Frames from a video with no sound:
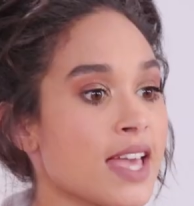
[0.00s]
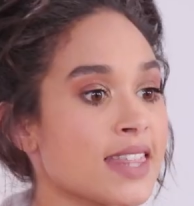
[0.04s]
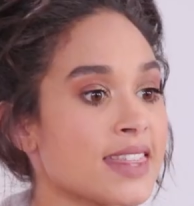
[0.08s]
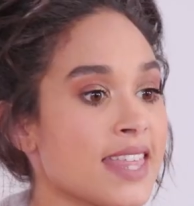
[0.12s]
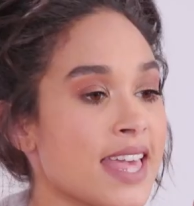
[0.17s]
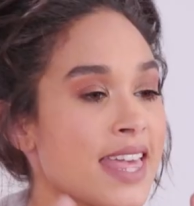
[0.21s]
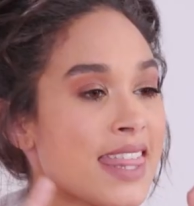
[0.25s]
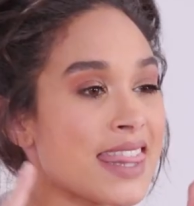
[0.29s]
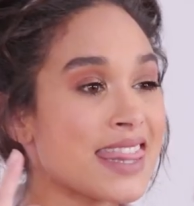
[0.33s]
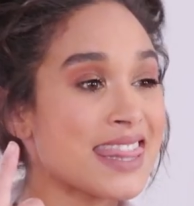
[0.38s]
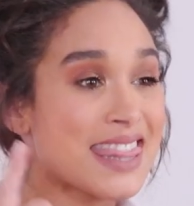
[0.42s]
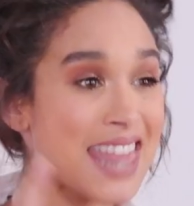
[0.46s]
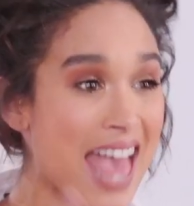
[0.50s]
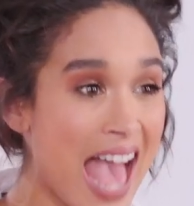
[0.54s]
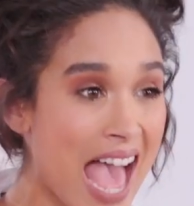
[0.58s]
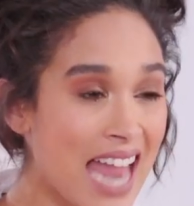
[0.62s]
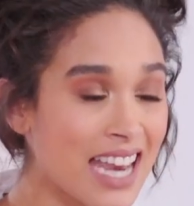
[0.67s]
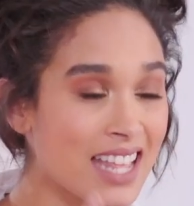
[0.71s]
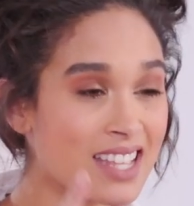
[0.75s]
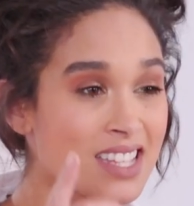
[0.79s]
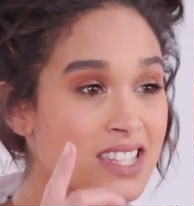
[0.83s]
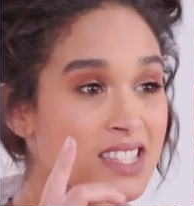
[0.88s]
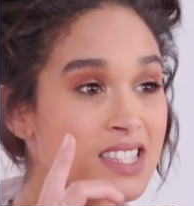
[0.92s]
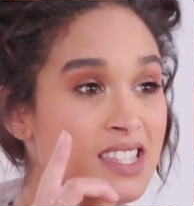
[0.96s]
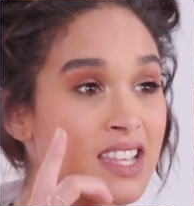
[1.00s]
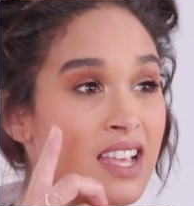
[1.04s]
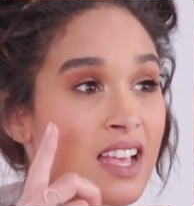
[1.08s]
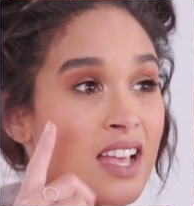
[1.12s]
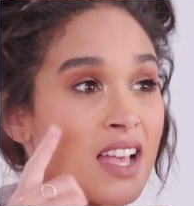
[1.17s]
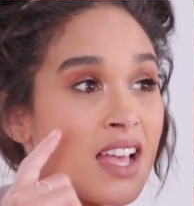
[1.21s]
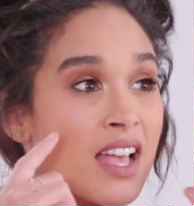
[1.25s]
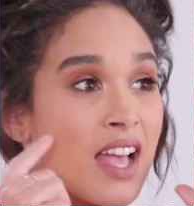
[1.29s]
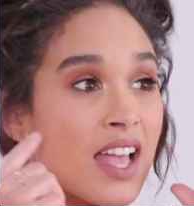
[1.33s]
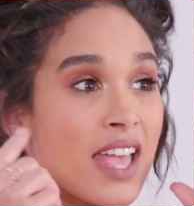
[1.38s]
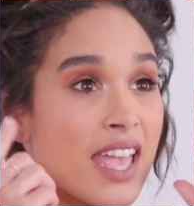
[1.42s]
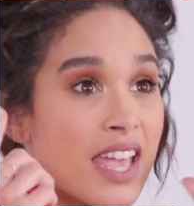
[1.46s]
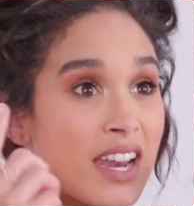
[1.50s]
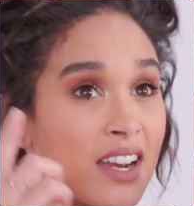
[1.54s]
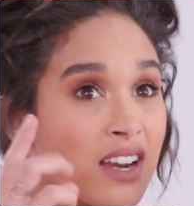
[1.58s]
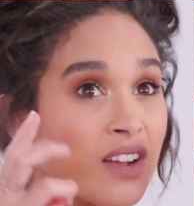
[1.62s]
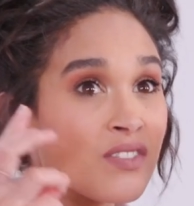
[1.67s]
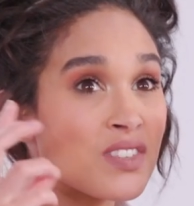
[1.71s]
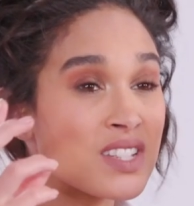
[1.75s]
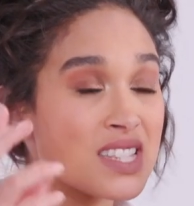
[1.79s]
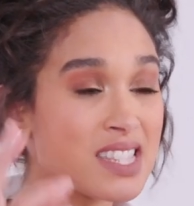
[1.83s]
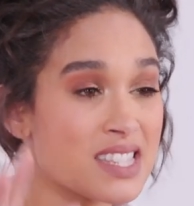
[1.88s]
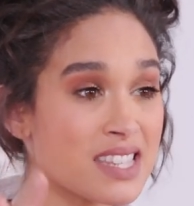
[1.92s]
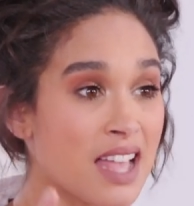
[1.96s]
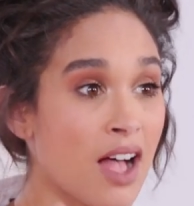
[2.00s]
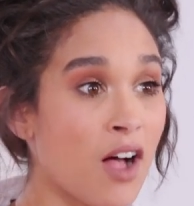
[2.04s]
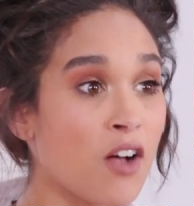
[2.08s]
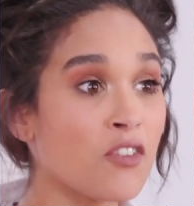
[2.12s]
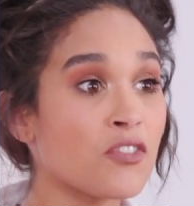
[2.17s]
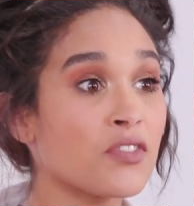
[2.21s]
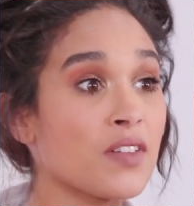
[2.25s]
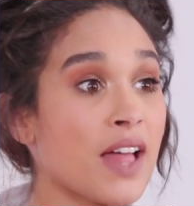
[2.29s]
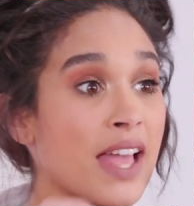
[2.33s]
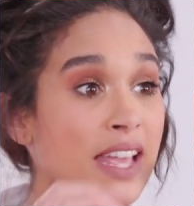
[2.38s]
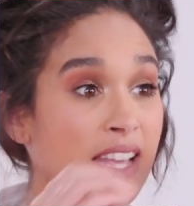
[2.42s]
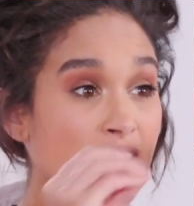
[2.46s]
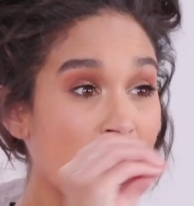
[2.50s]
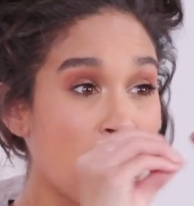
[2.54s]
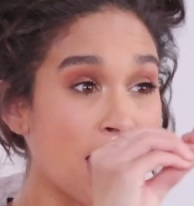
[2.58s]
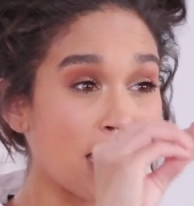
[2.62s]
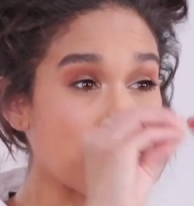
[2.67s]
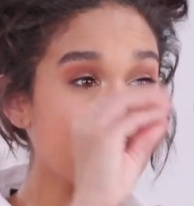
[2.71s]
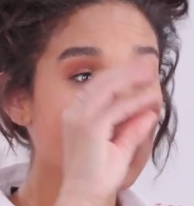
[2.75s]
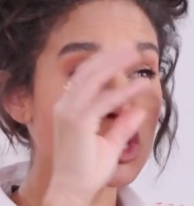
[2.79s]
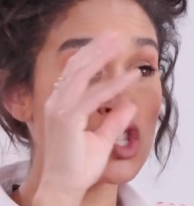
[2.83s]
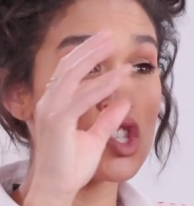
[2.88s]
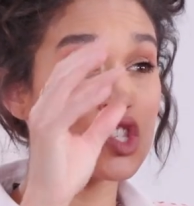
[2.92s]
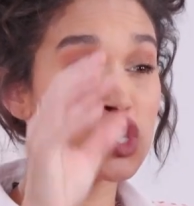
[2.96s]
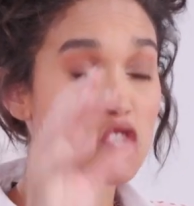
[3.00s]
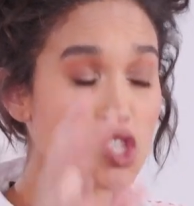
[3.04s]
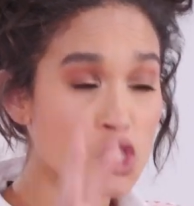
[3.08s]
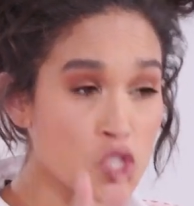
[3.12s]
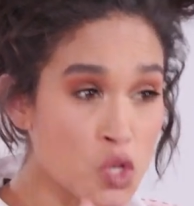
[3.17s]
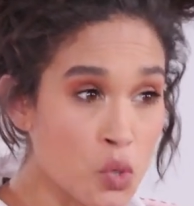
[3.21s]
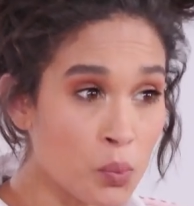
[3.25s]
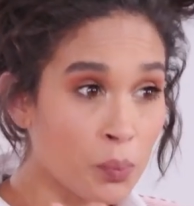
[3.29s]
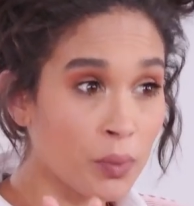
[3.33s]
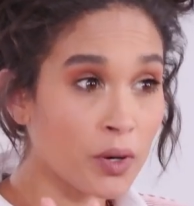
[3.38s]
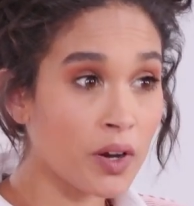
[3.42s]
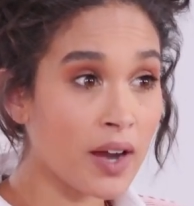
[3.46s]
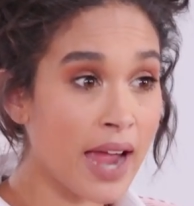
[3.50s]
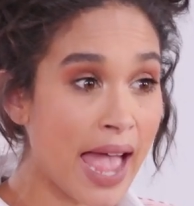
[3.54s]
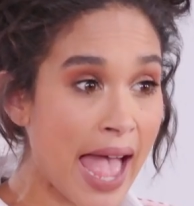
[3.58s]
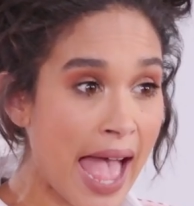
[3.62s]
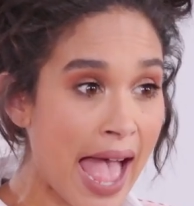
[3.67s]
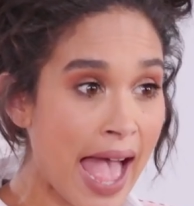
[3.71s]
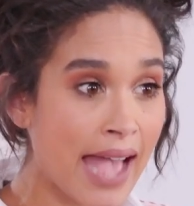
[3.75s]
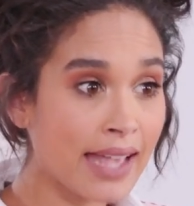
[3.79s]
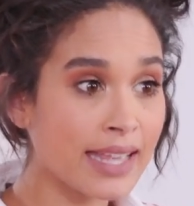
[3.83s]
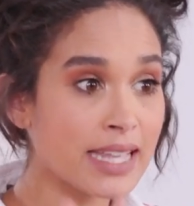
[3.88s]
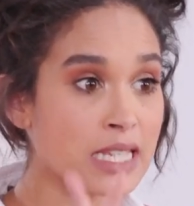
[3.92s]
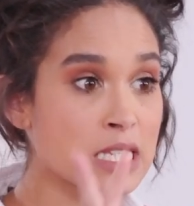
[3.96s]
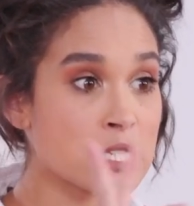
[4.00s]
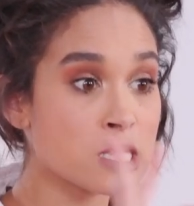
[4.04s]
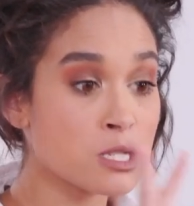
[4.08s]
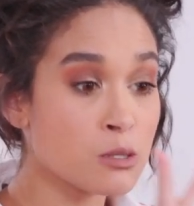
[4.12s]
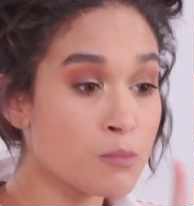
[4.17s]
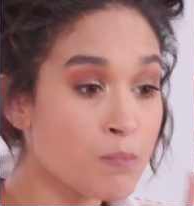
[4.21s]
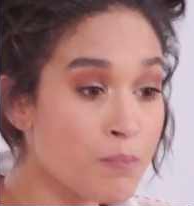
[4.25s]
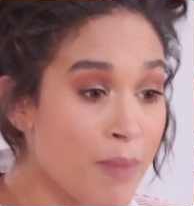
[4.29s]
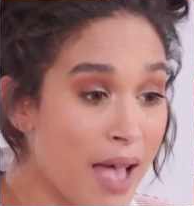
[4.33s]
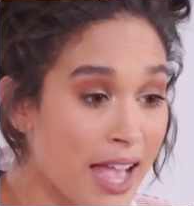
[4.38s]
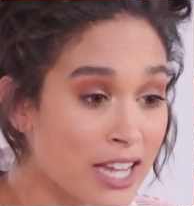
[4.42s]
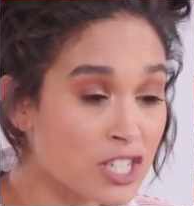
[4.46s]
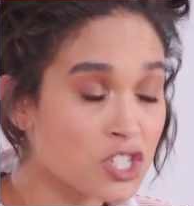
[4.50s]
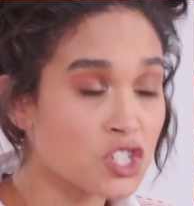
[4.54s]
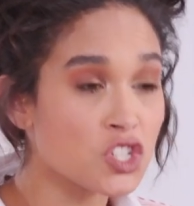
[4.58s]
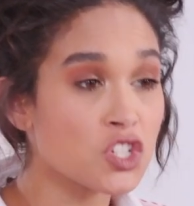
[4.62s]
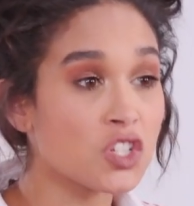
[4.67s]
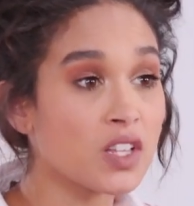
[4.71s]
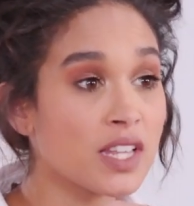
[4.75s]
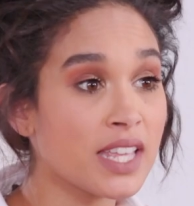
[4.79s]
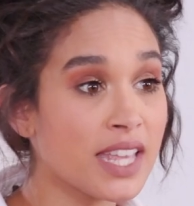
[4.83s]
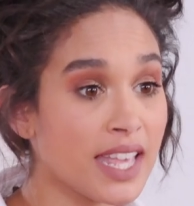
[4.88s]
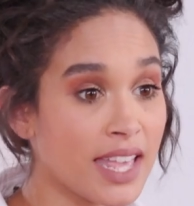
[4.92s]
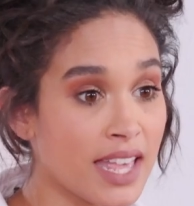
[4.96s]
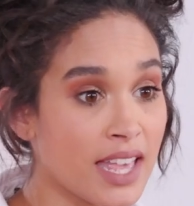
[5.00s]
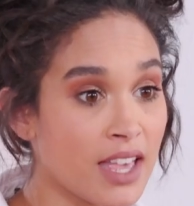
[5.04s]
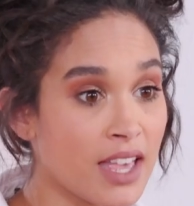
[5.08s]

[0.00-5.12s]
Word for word: So I think that is in and of itself like a super hack, especially